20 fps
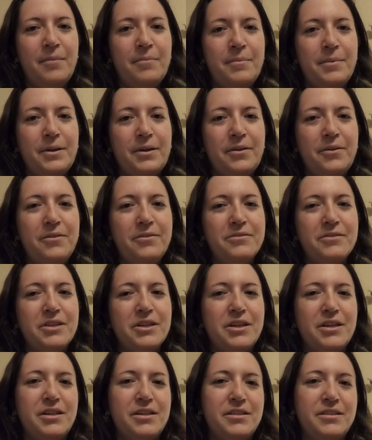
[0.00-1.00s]
But
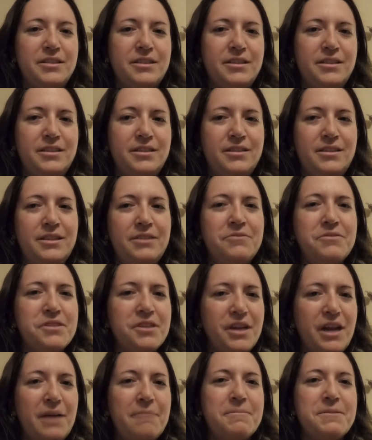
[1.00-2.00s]
overall, it was a
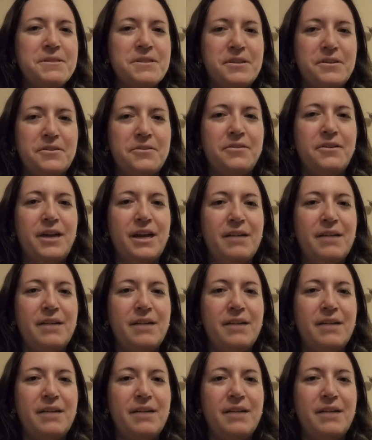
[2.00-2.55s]
good episode.